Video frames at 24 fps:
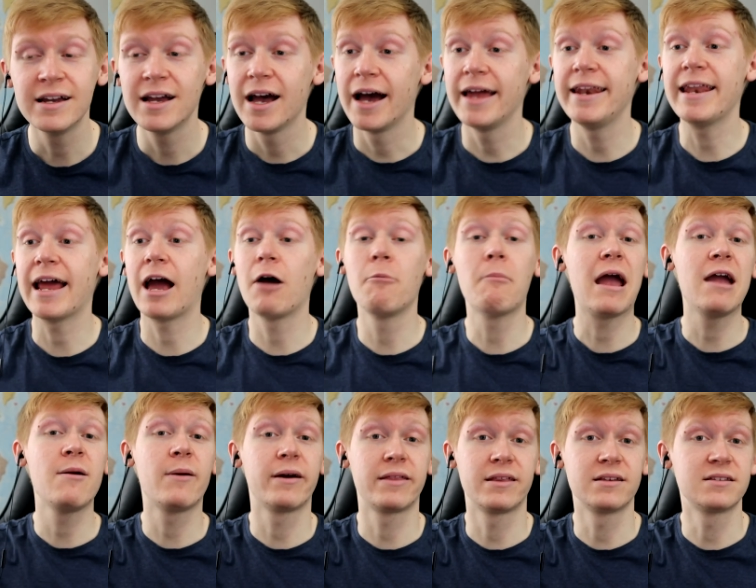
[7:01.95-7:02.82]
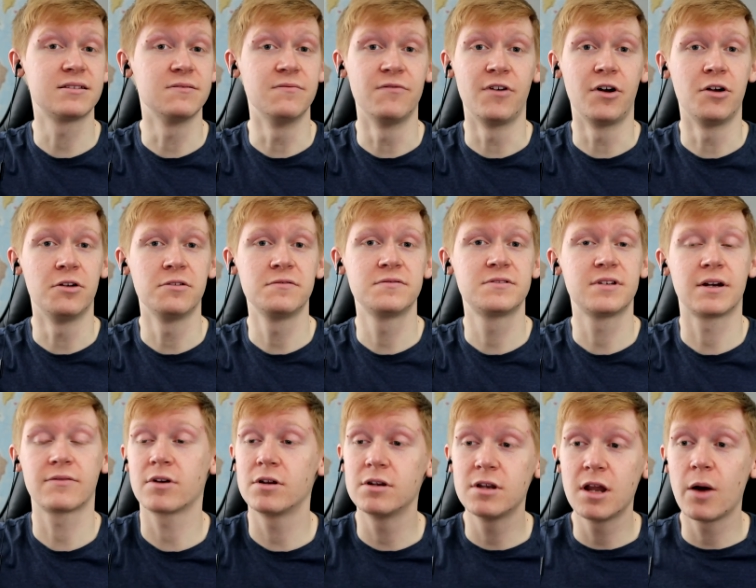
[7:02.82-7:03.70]
and now Mayweather's involved.
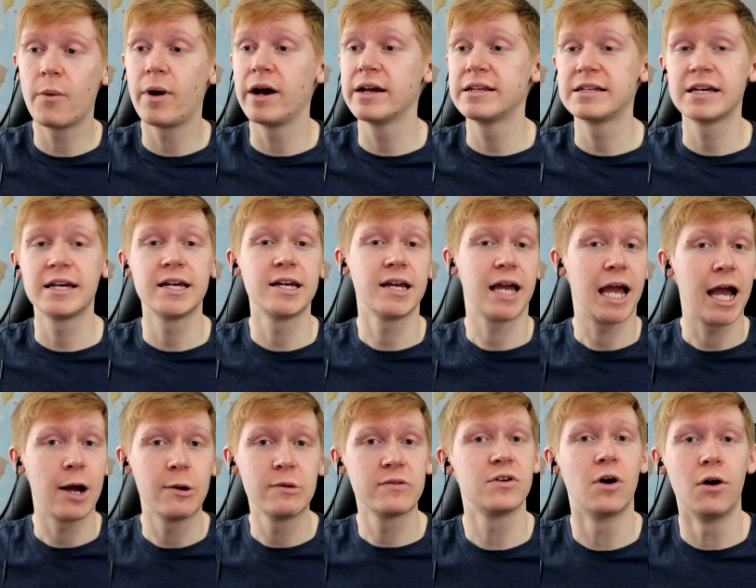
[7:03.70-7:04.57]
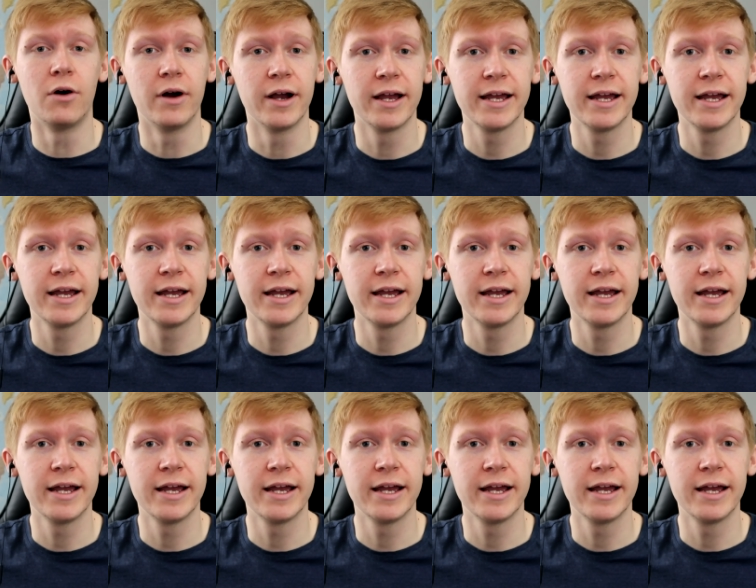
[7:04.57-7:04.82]
I've got no idea how we've got